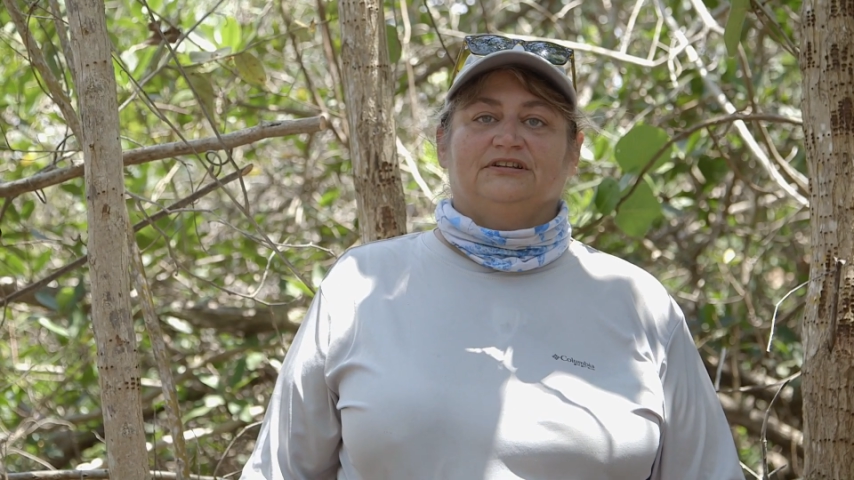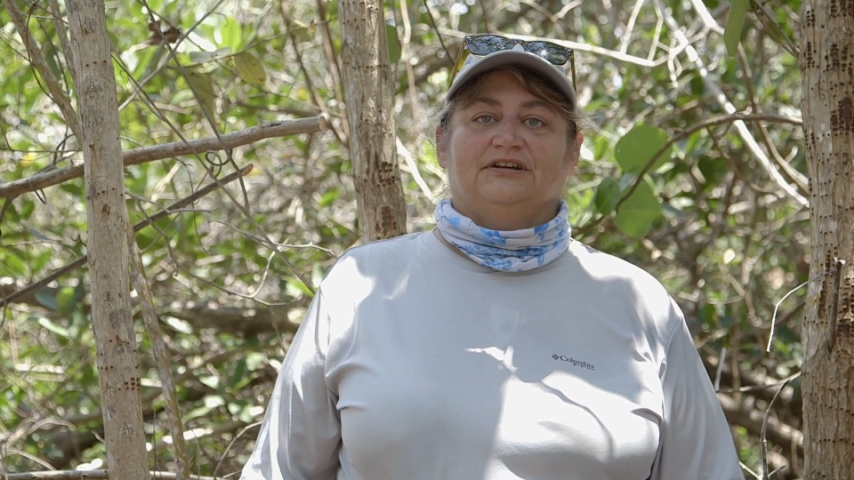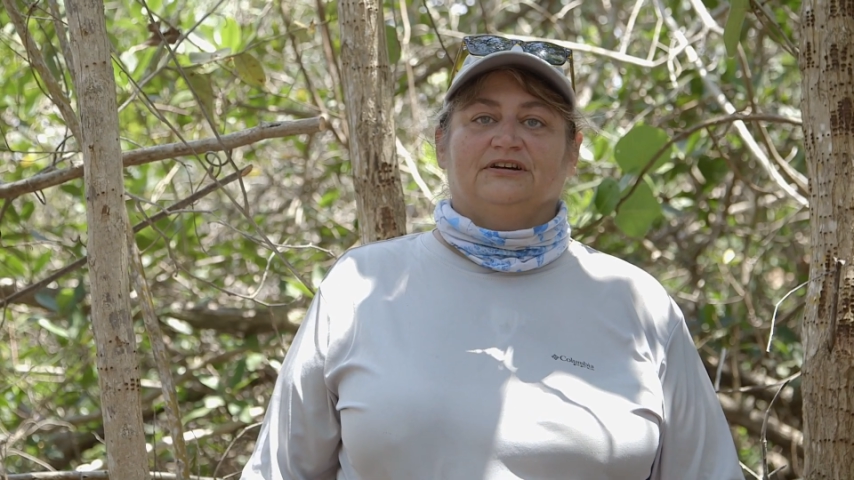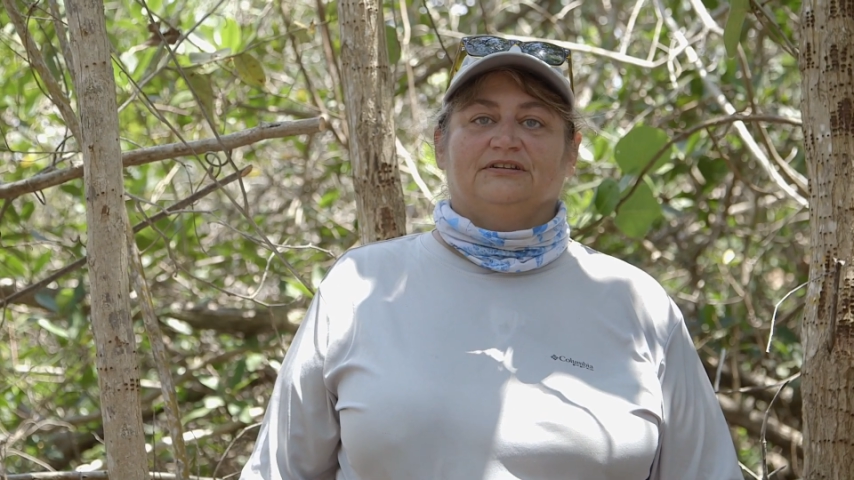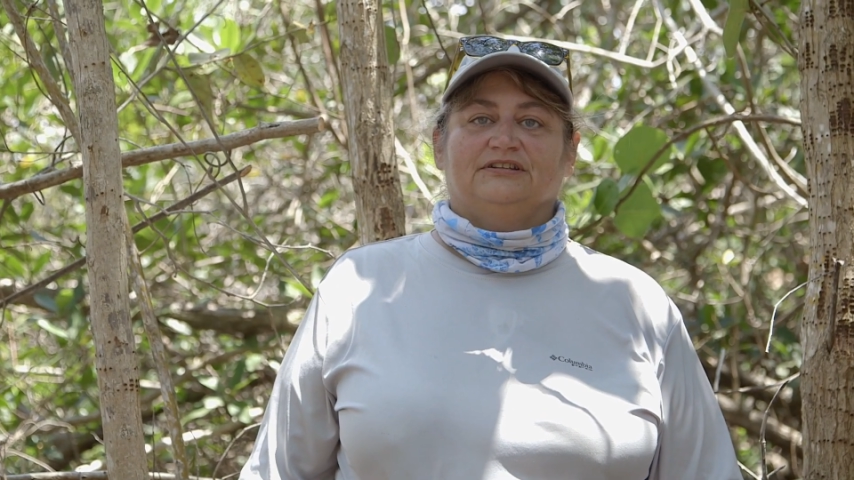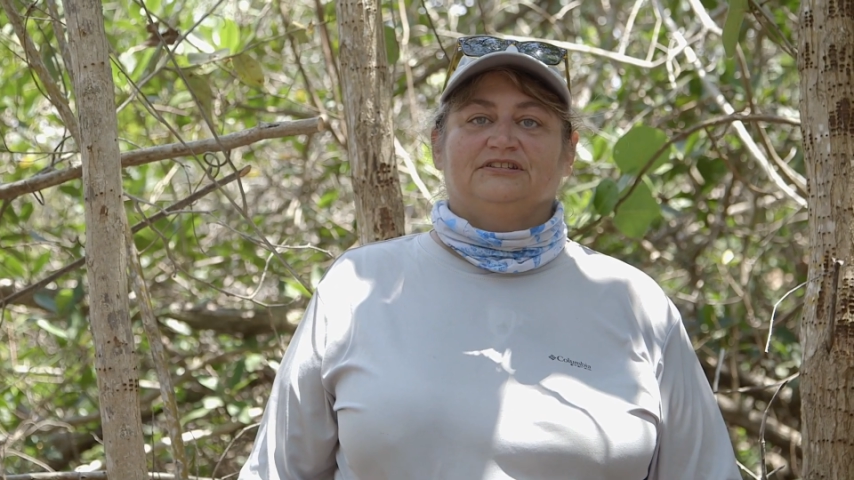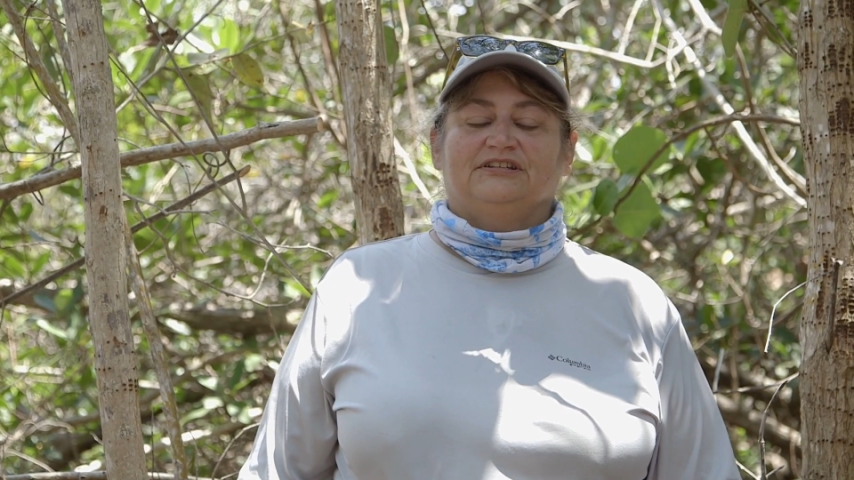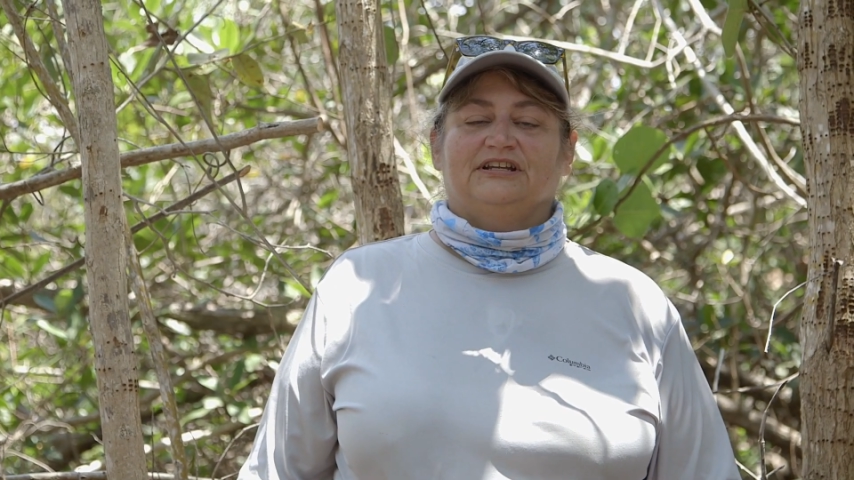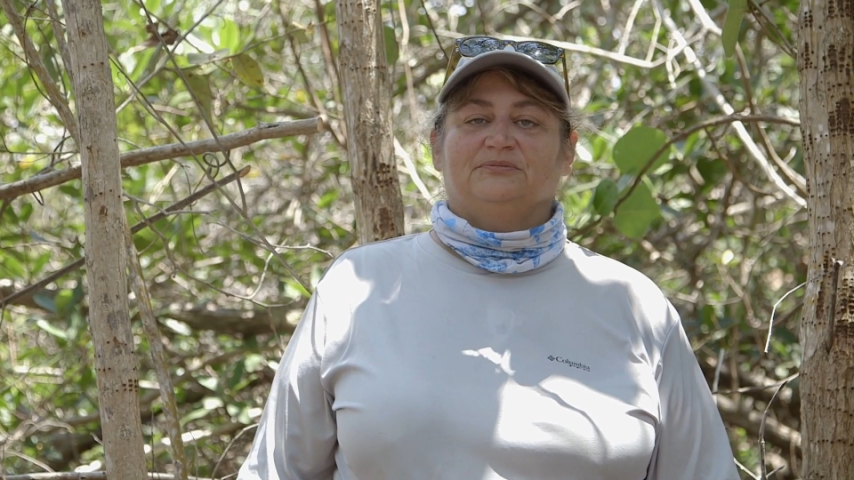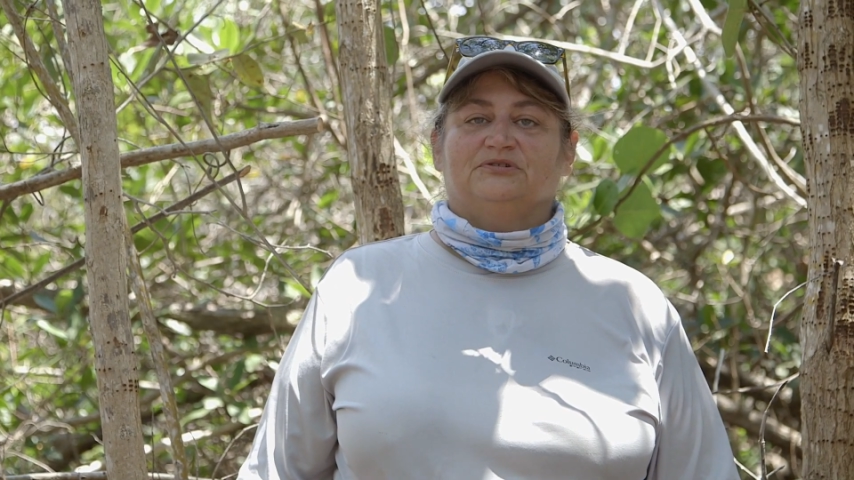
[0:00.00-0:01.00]
Uh, this
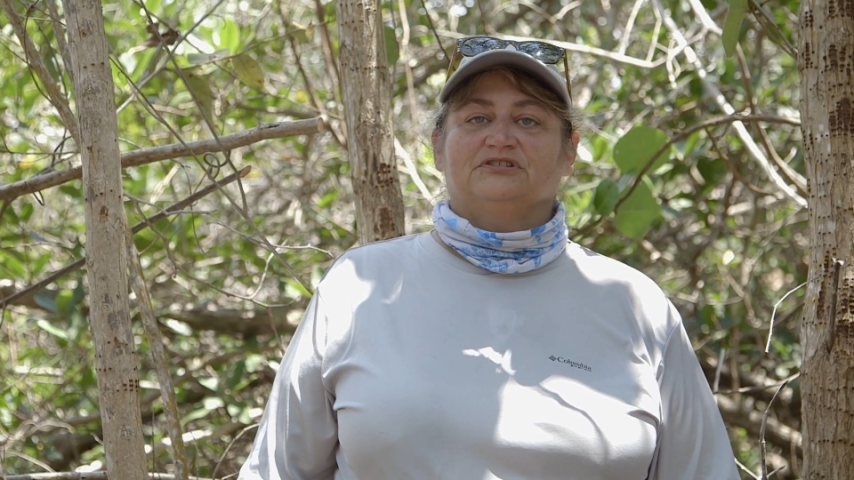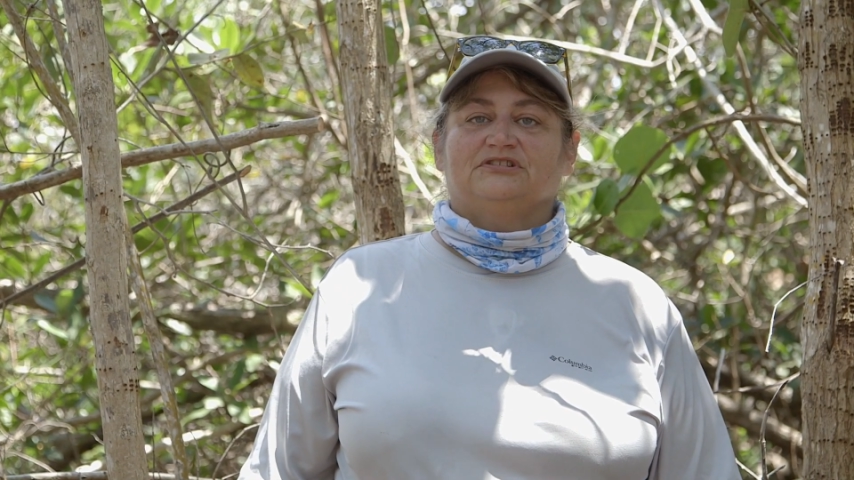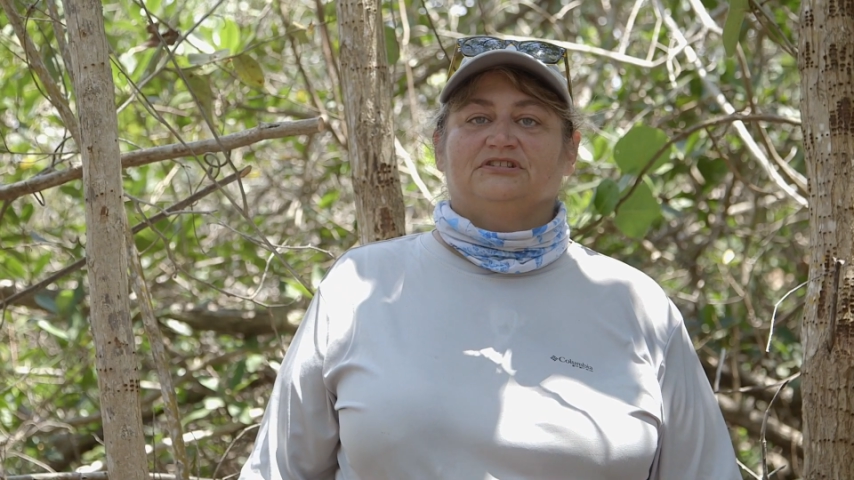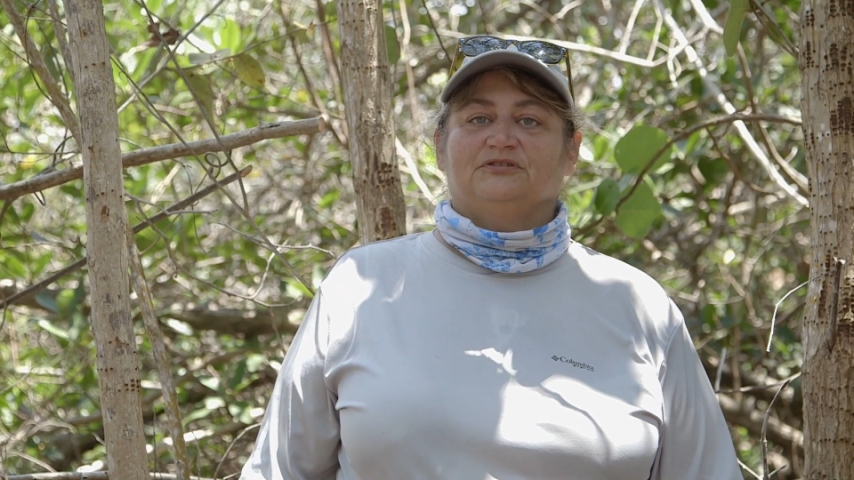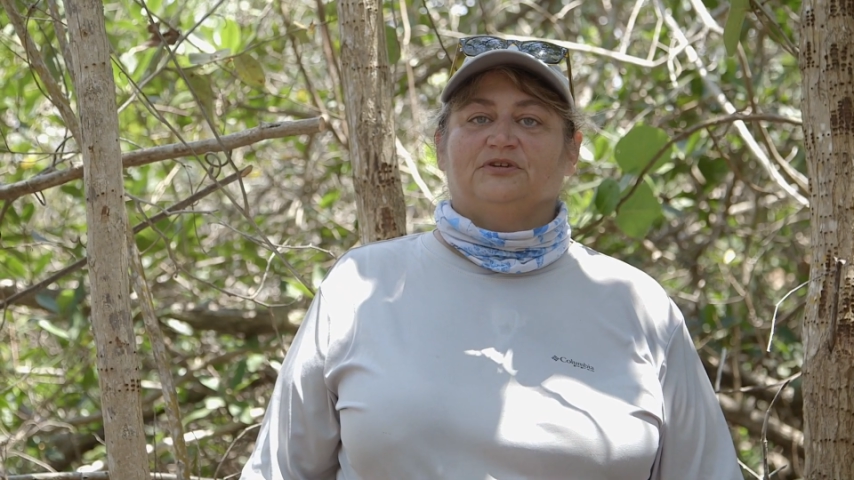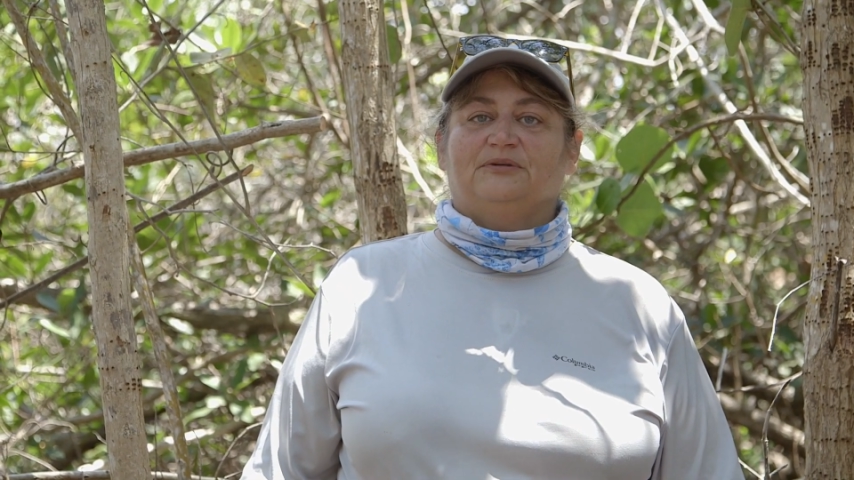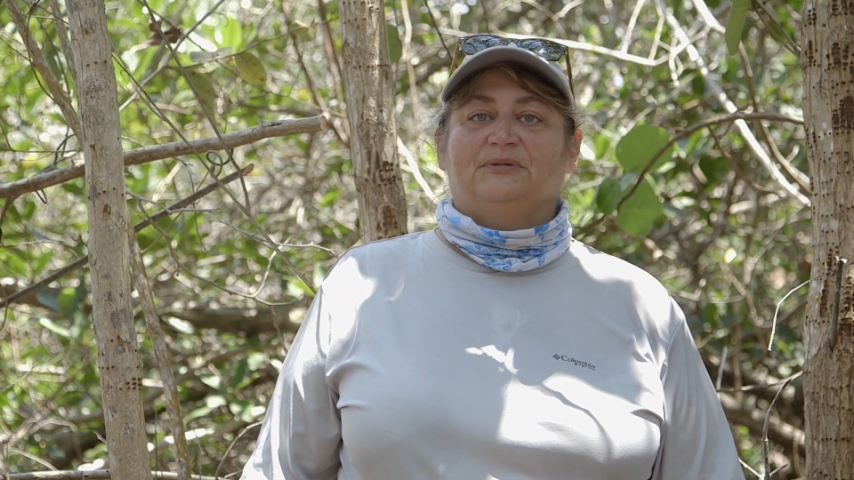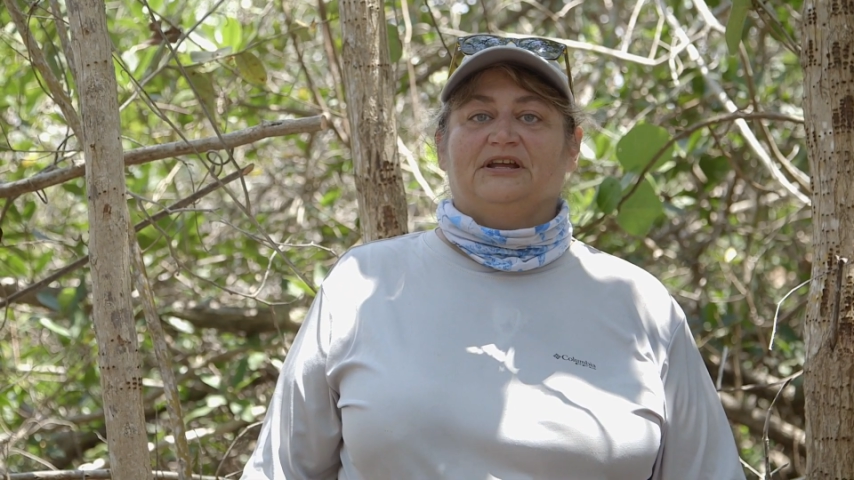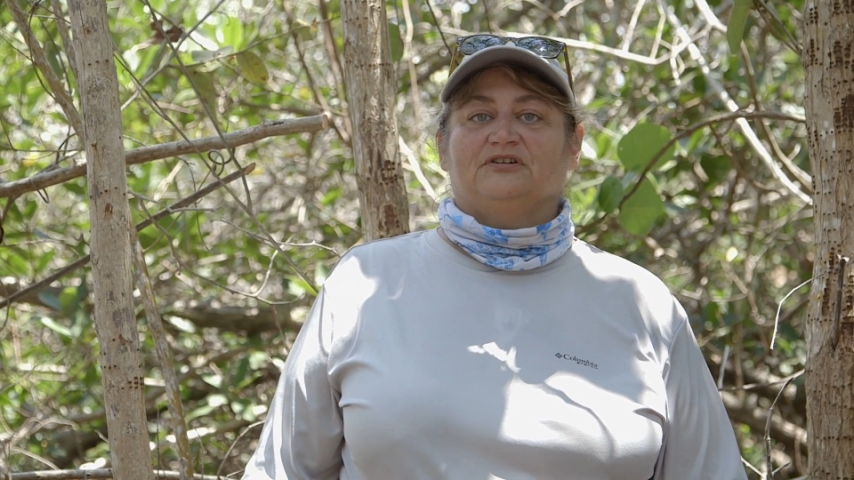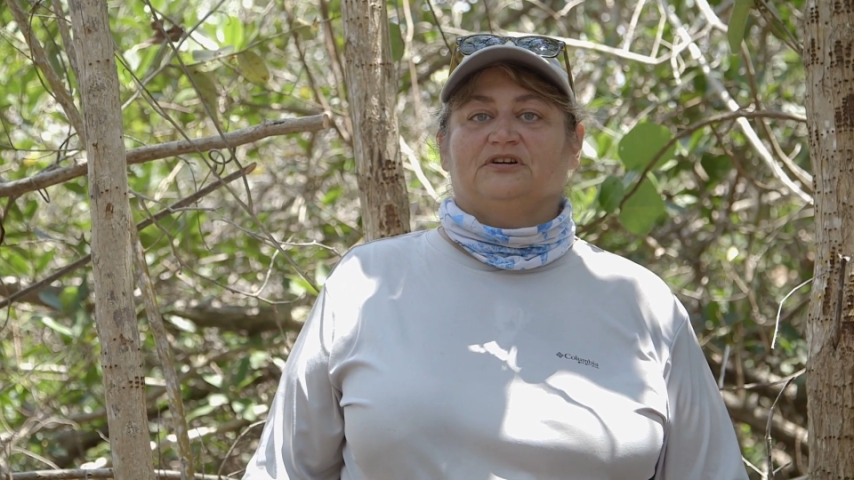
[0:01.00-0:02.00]
enables the red
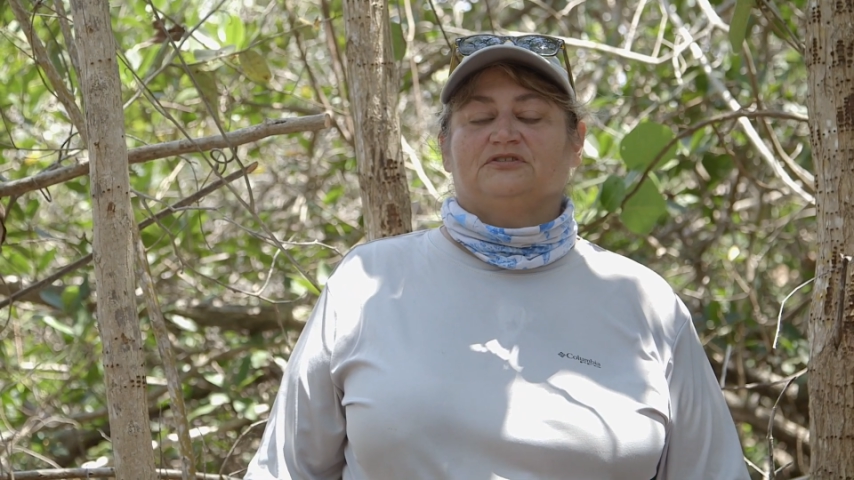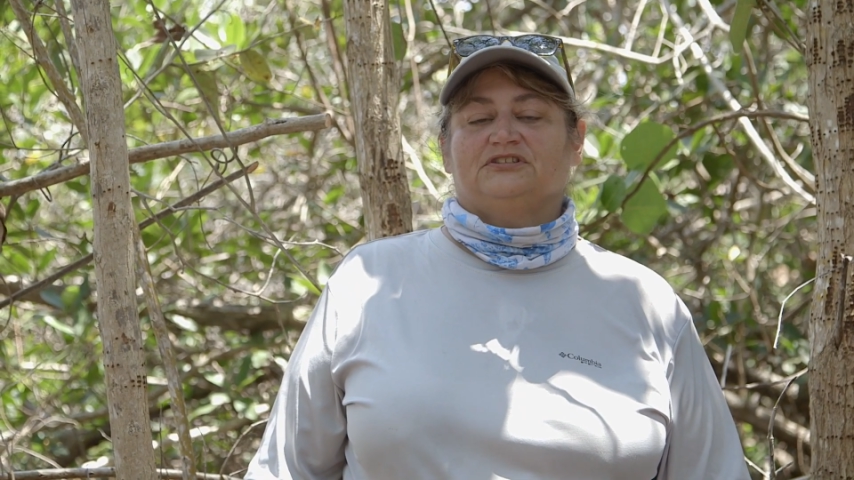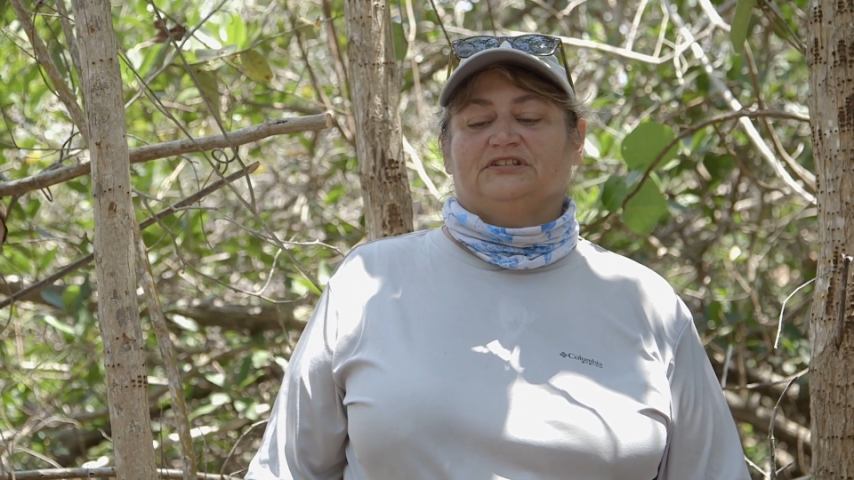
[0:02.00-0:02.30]
mangroves to